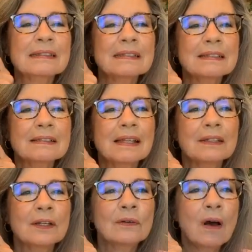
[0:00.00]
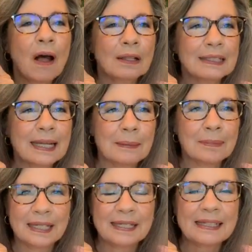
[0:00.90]
this is a new holiday
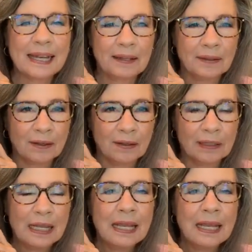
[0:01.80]
mini catalog